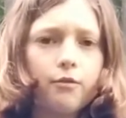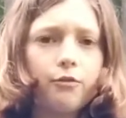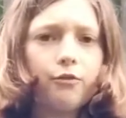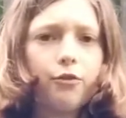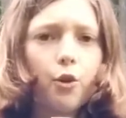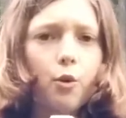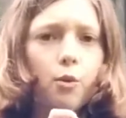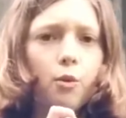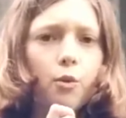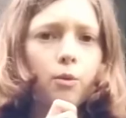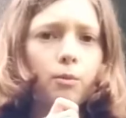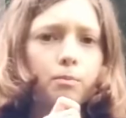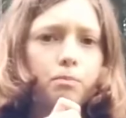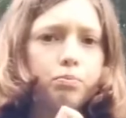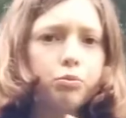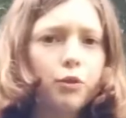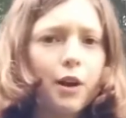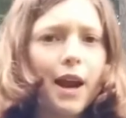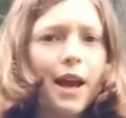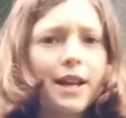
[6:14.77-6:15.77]
for
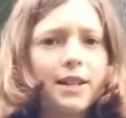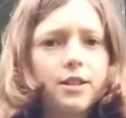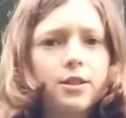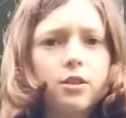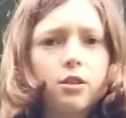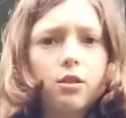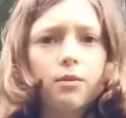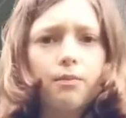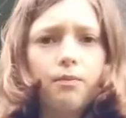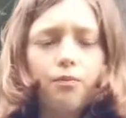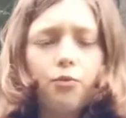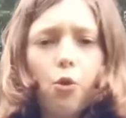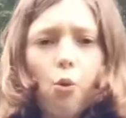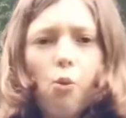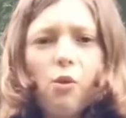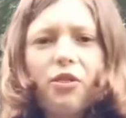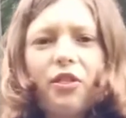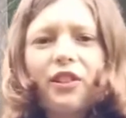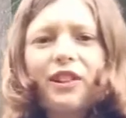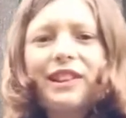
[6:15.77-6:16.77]
brands
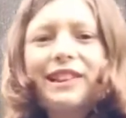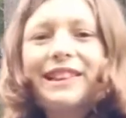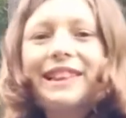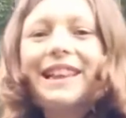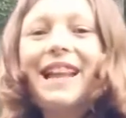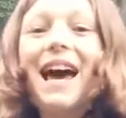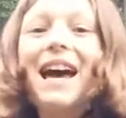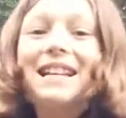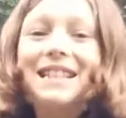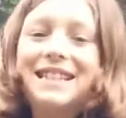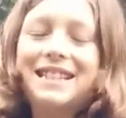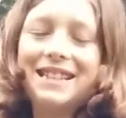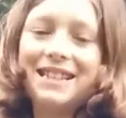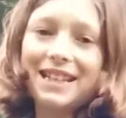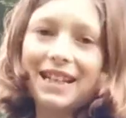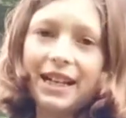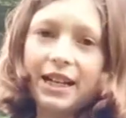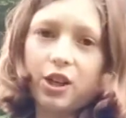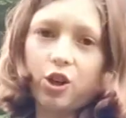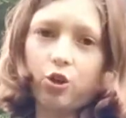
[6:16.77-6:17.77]
with less
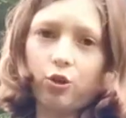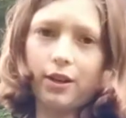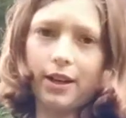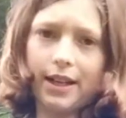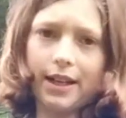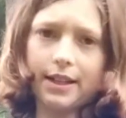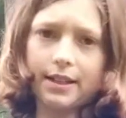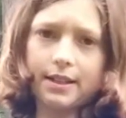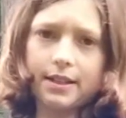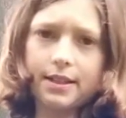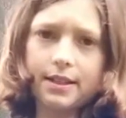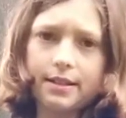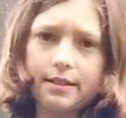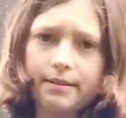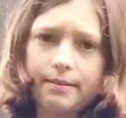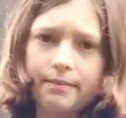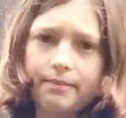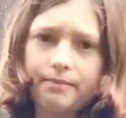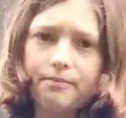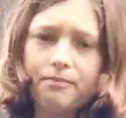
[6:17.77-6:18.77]
ingredients
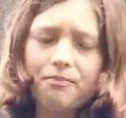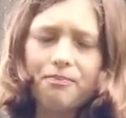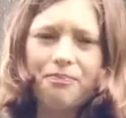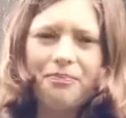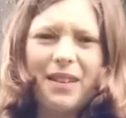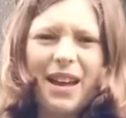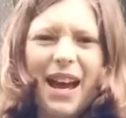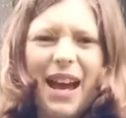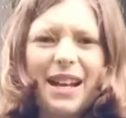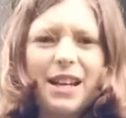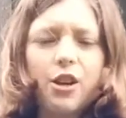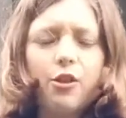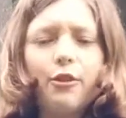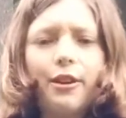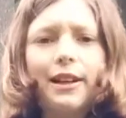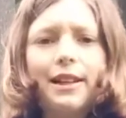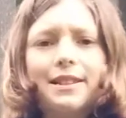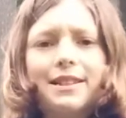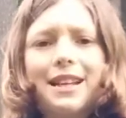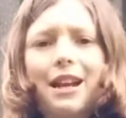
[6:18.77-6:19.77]
and
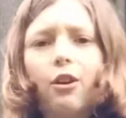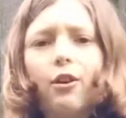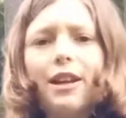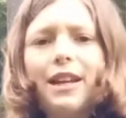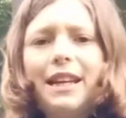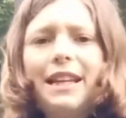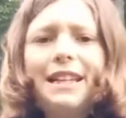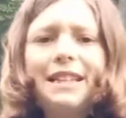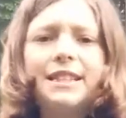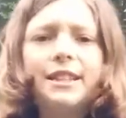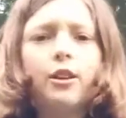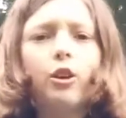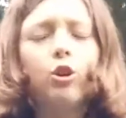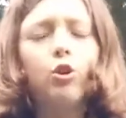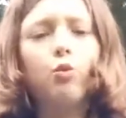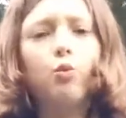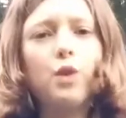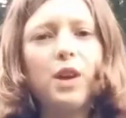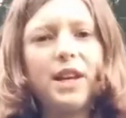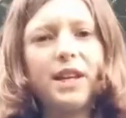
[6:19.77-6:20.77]
ingredients that are easier
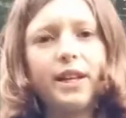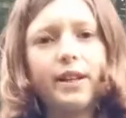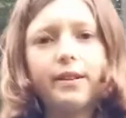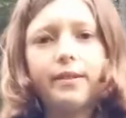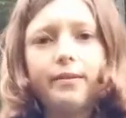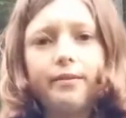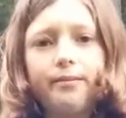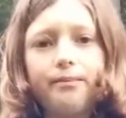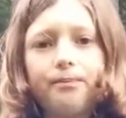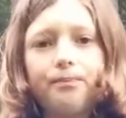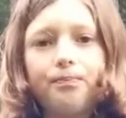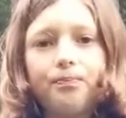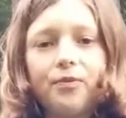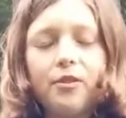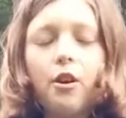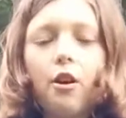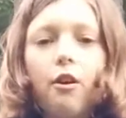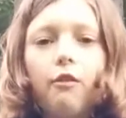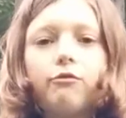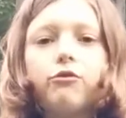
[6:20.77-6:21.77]
to read.
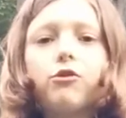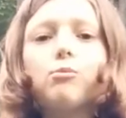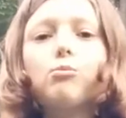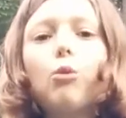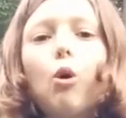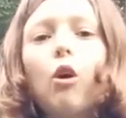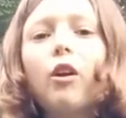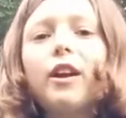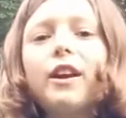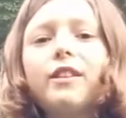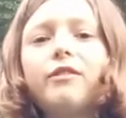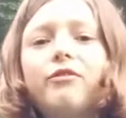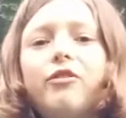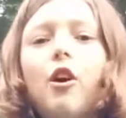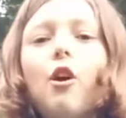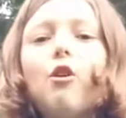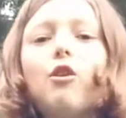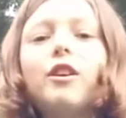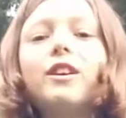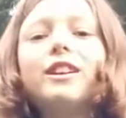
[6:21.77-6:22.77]
For more
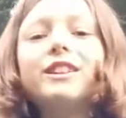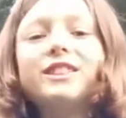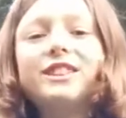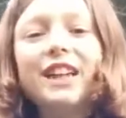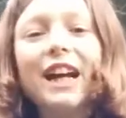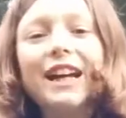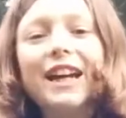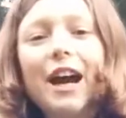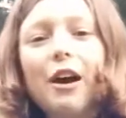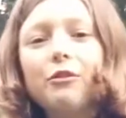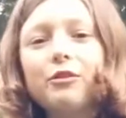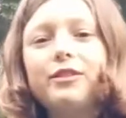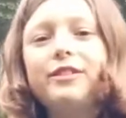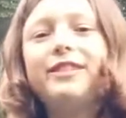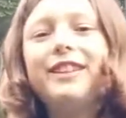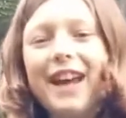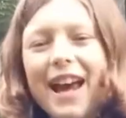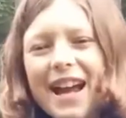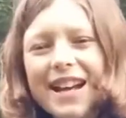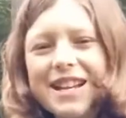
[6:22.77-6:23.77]
info, check out
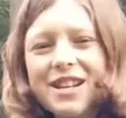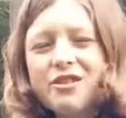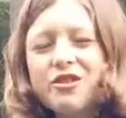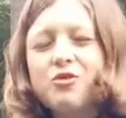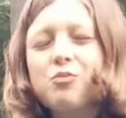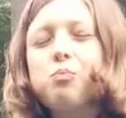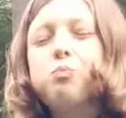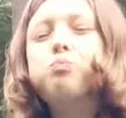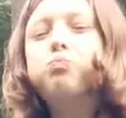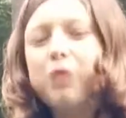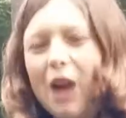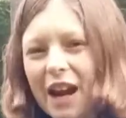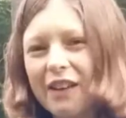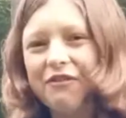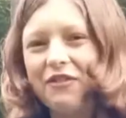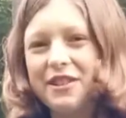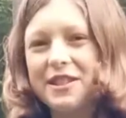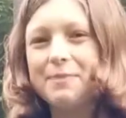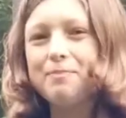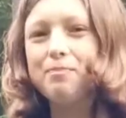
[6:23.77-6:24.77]
Daniel's
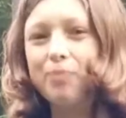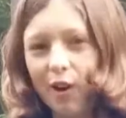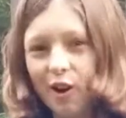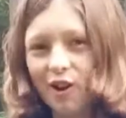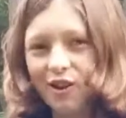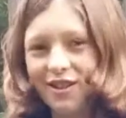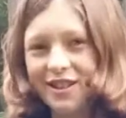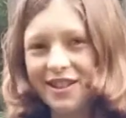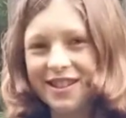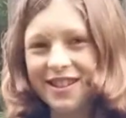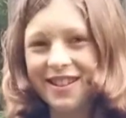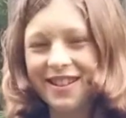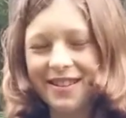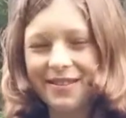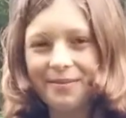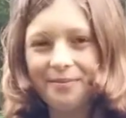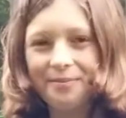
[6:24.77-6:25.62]
Breakfast Burst,